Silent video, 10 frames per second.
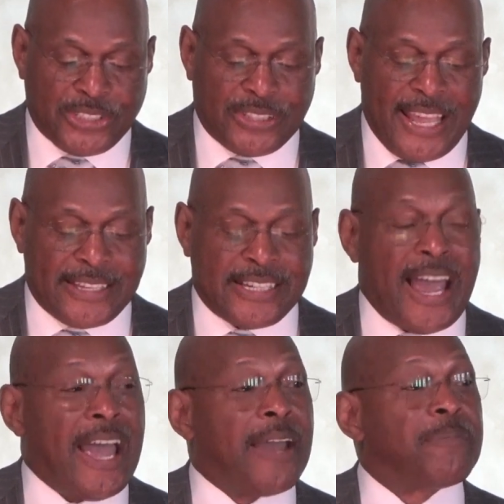which at that
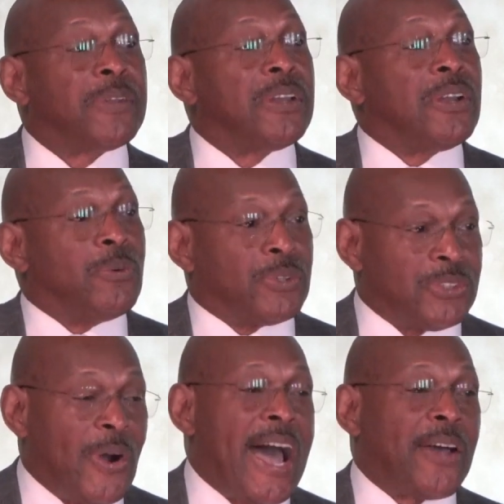time
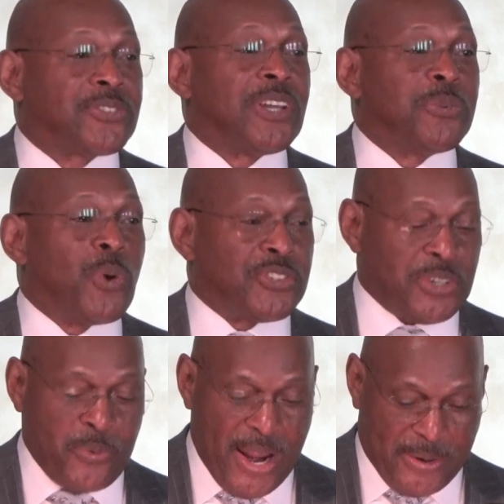was Ohio State's
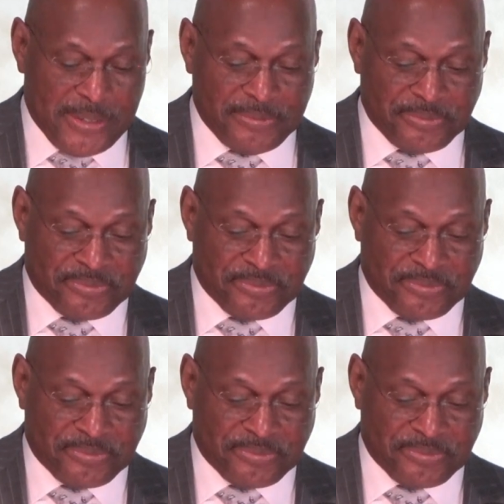rushing record.